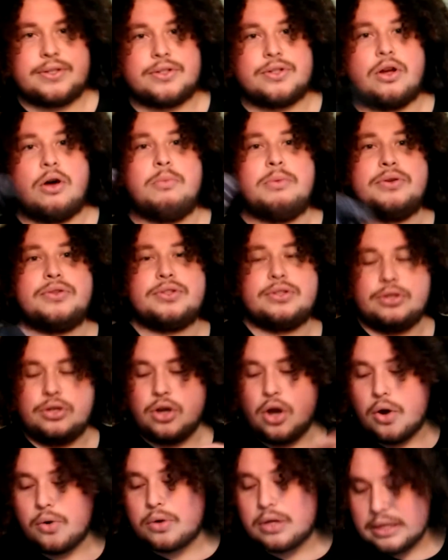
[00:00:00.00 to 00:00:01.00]
There's almost
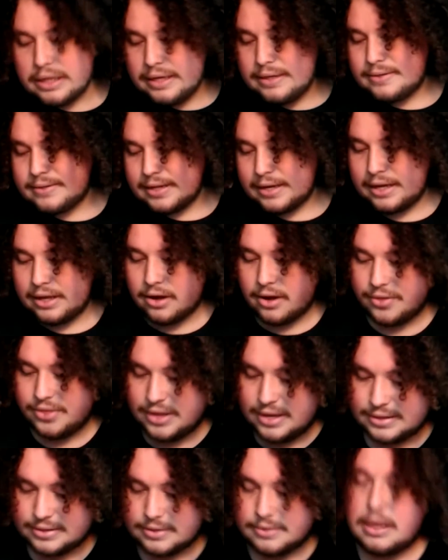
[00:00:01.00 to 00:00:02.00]
no clean singing on
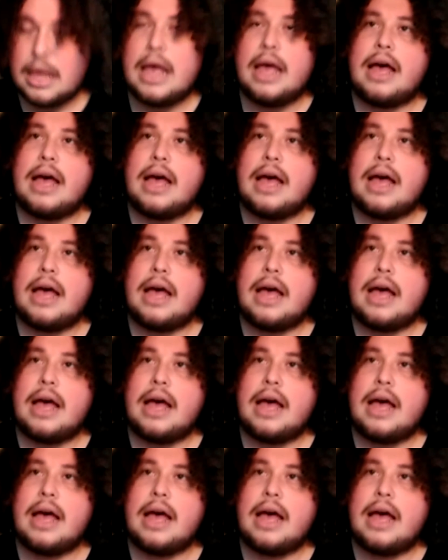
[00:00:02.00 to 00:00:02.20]
this.